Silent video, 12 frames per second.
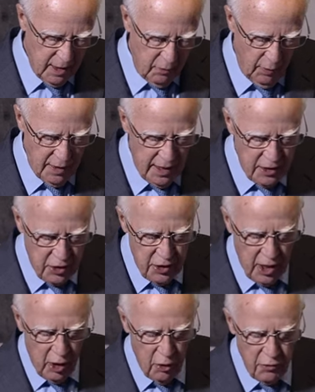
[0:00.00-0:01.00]
We need to
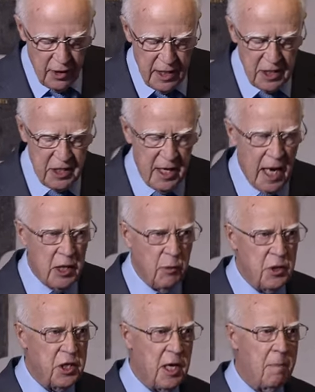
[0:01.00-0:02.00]
know that his death
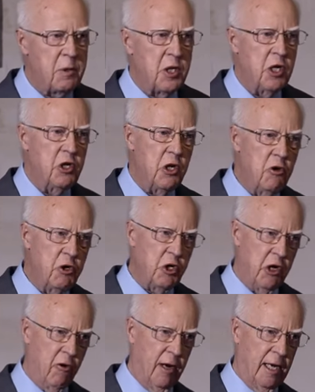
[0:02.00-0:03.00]
was
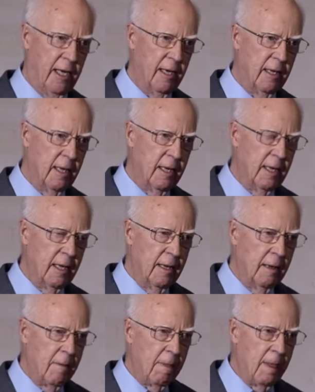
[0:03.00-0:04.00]
substitutionary.
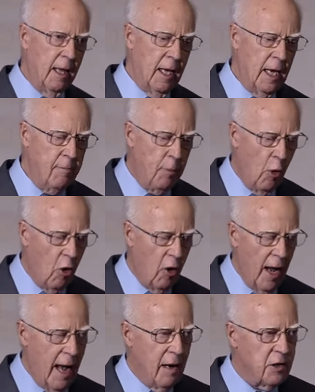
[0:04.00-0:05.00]
He
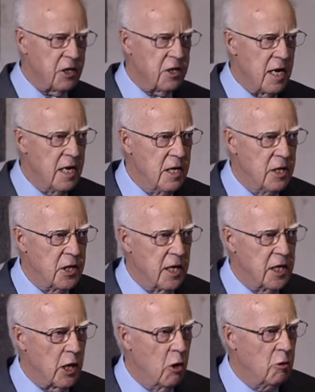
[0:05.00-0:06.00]
bore our sins in
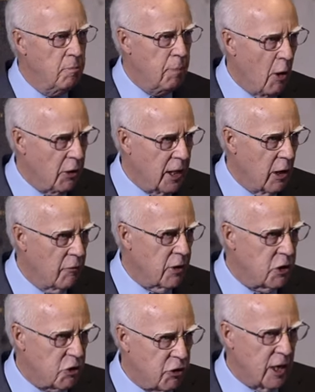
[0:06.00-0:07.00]
his own body on the
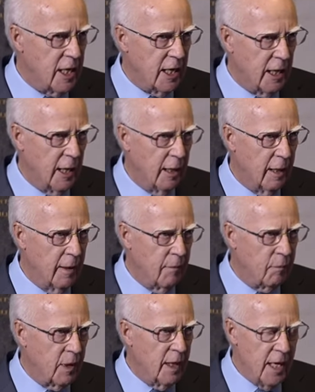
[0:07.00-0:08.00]
tree.
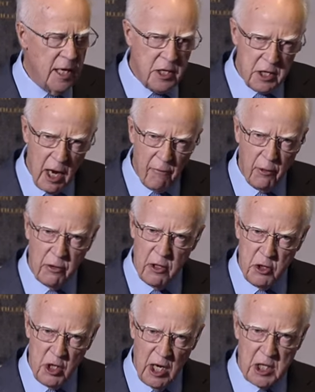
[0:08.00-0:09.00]
He suffered the
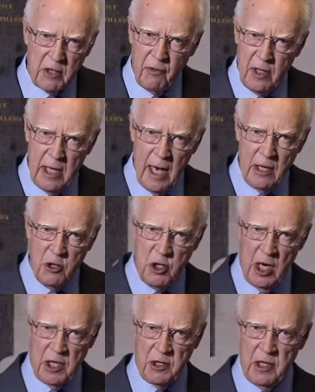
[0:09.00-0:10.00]
just for the
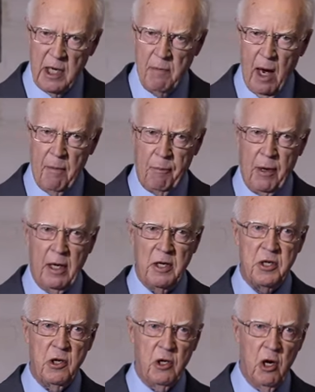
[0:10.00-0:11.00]
unjust that he might bring
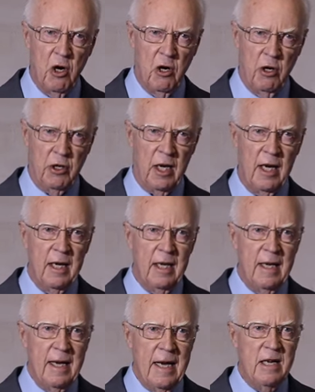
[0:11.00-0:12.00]
us to God.
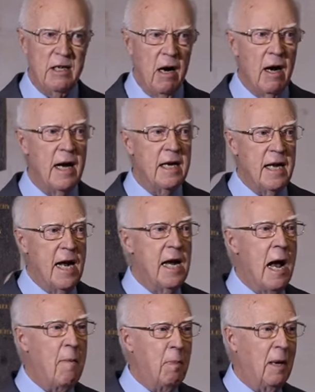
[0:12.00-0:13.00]
He died in
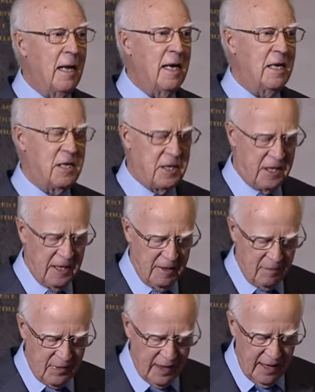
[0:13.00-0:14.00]
our place
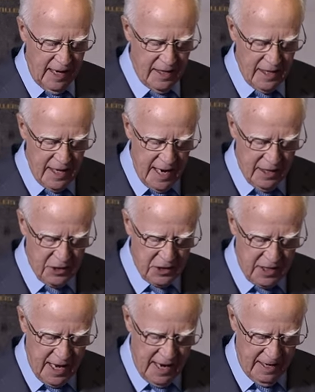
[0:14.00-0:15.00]
and in our
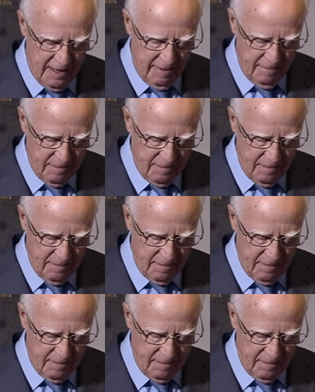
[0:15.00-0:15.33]
stead.